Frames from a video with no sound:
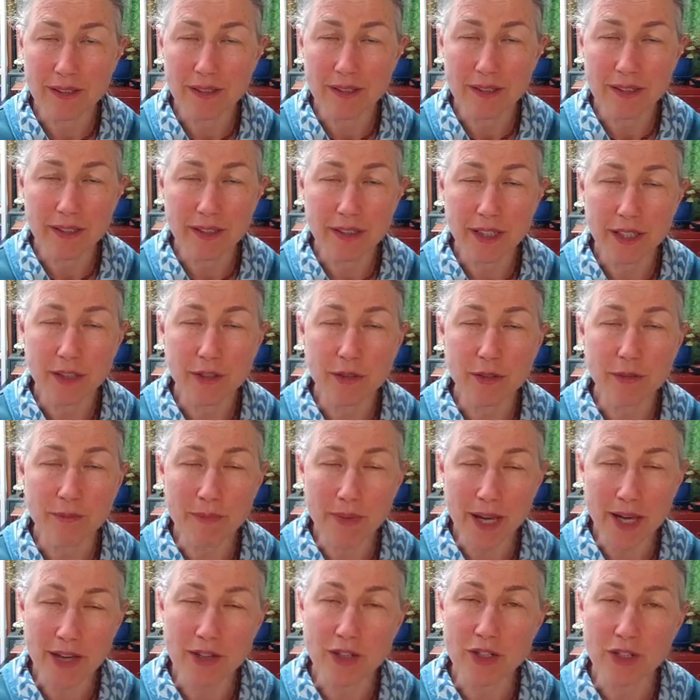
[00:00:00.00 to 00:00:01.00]
Can you
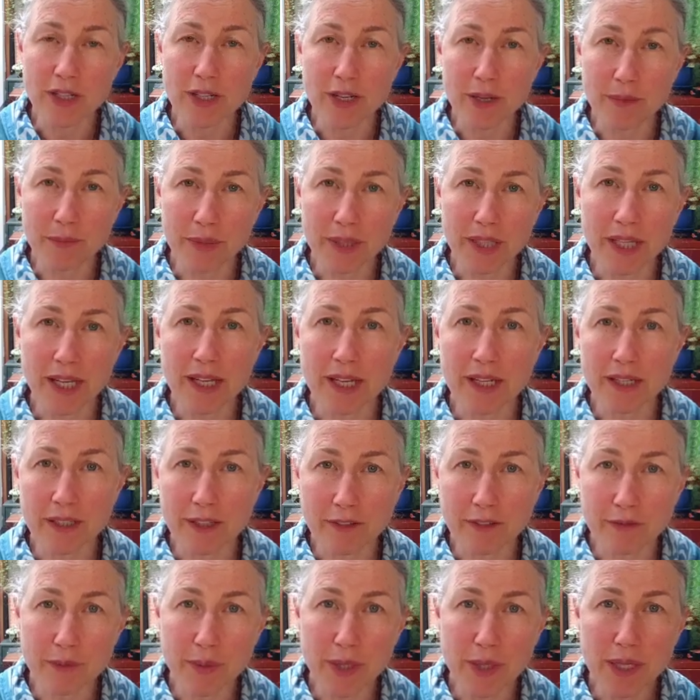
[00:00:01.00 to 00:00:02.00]
imagine a planet
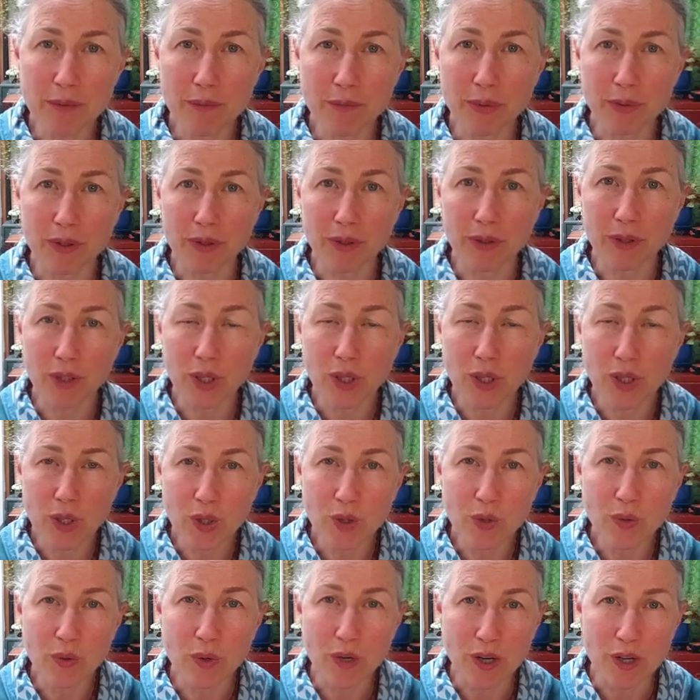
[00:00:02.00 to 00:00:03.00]
of people
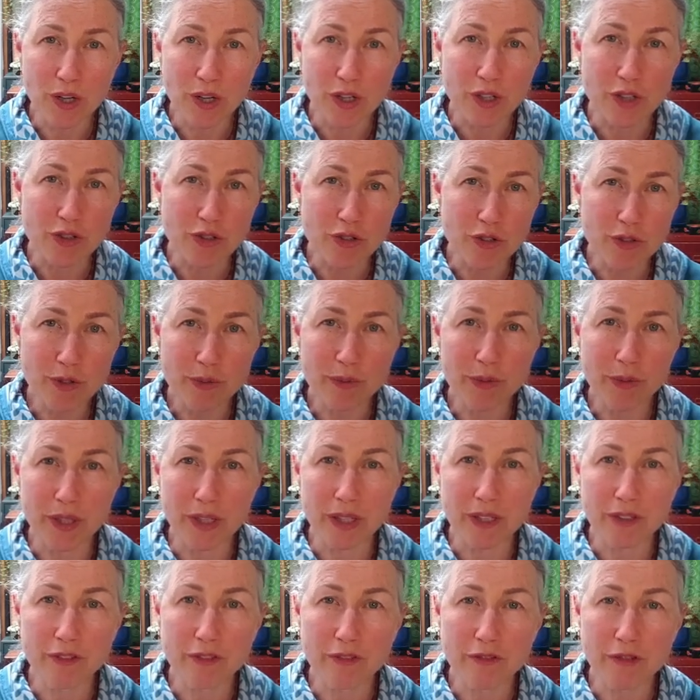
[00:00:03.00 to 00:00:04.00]
who are
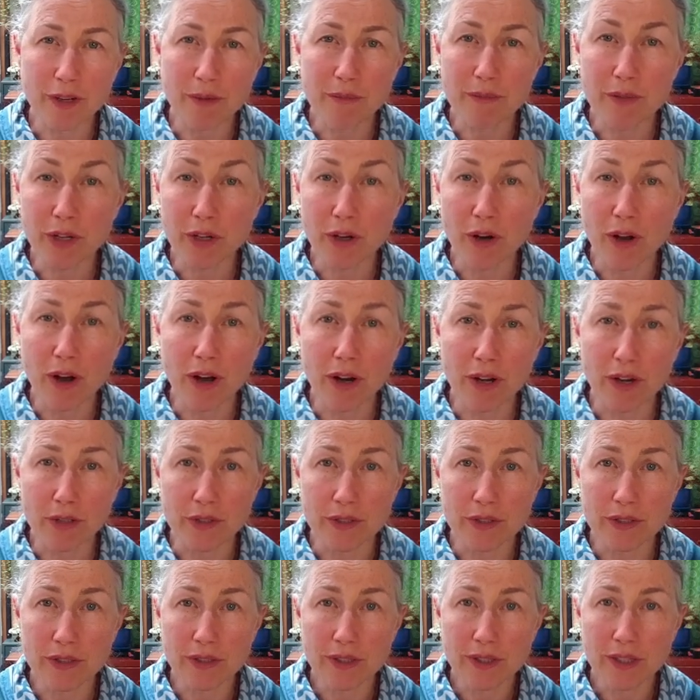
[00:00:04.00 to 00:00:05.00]
contributing from their
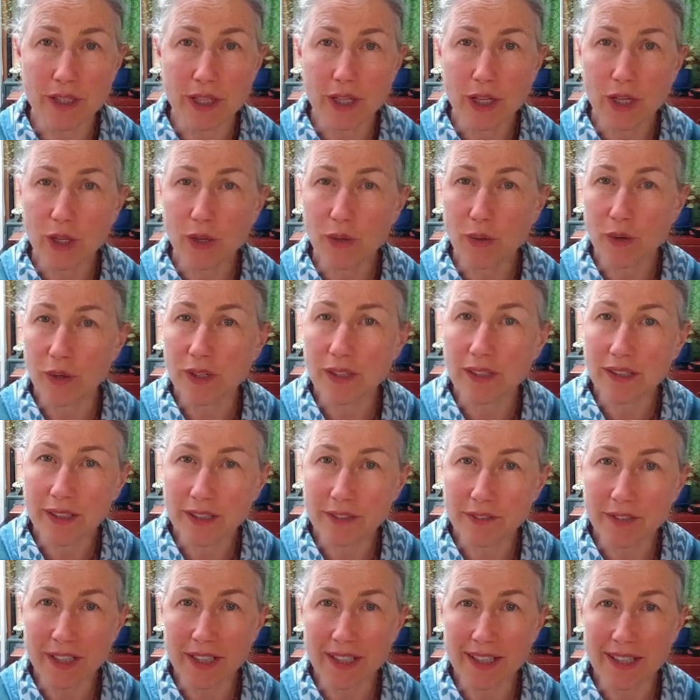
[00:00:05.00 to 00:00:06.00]
heart, who are
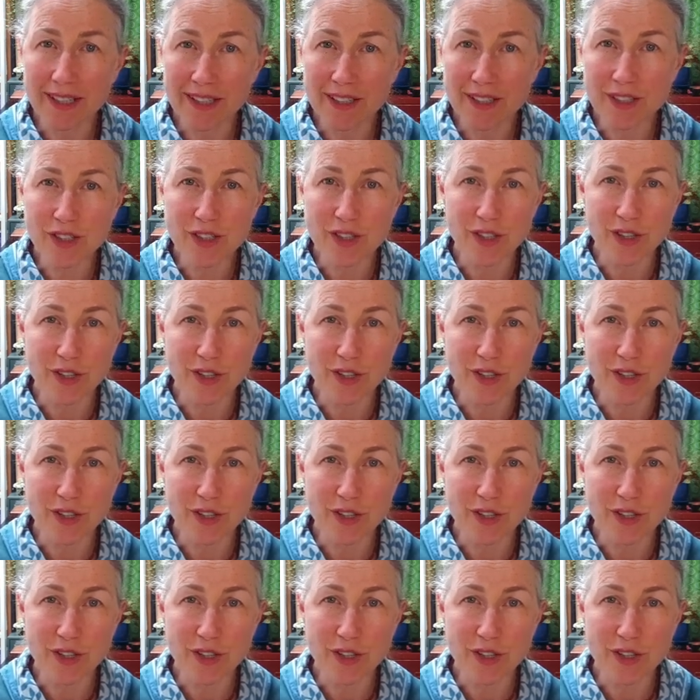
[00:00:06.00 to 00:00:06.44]
living into their